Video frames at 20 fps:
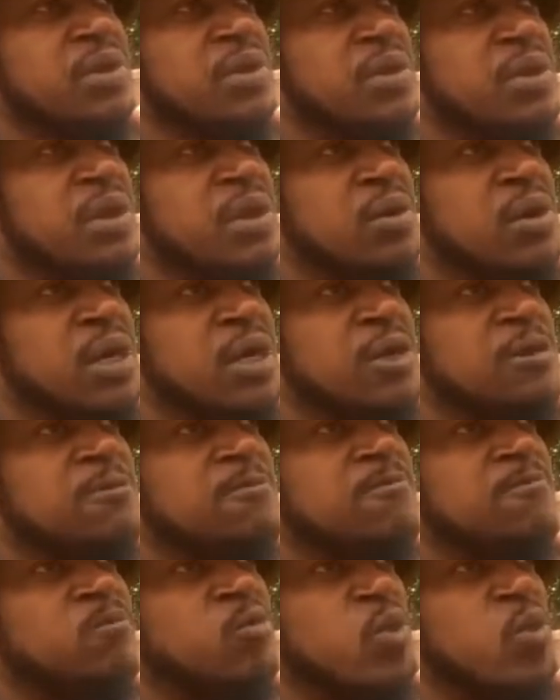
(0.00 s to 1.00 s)
to, you know,
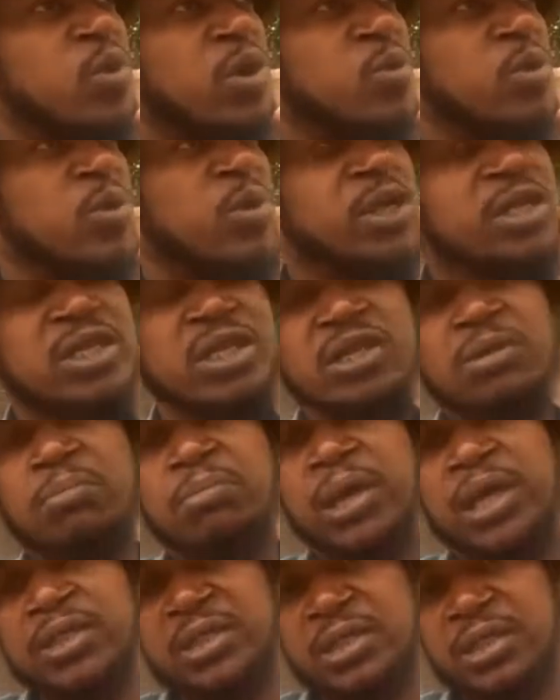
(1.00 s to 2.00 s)
um, we want we want to see the
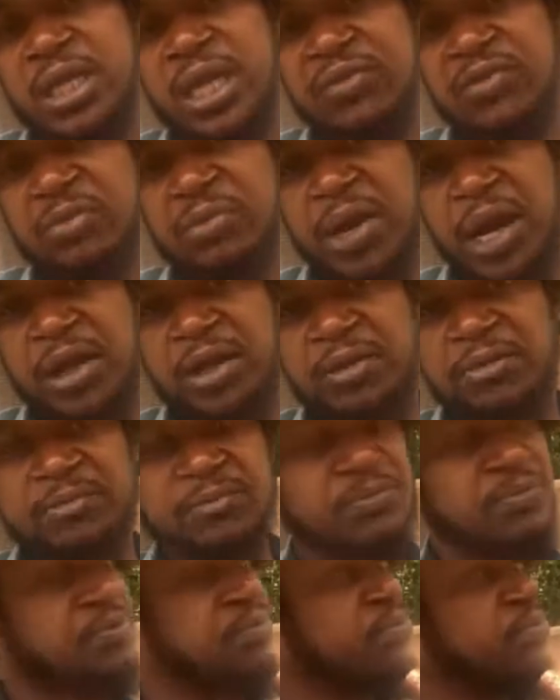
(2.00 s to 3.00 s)
best in everybody.
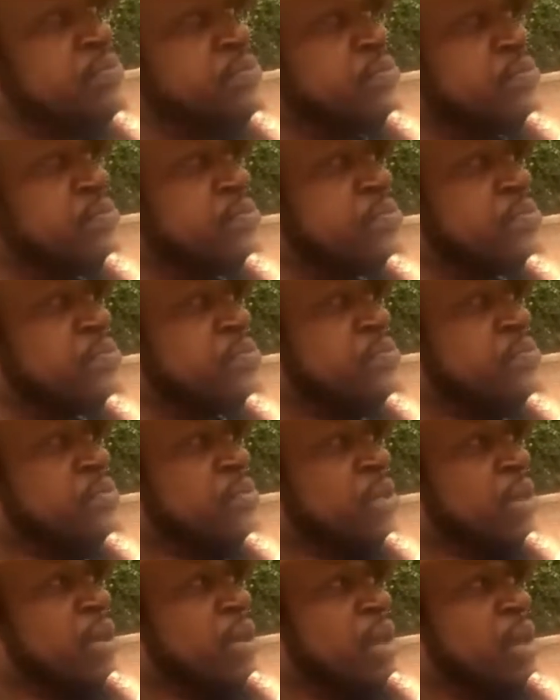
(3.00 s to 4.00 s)

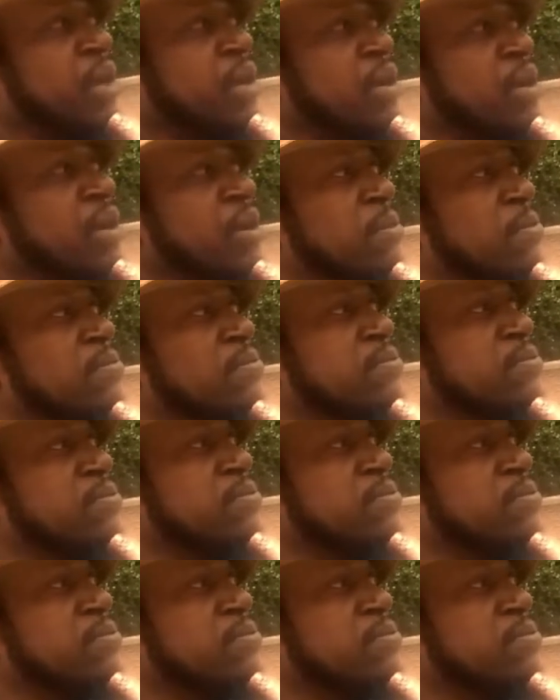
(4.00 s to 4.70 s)
And um,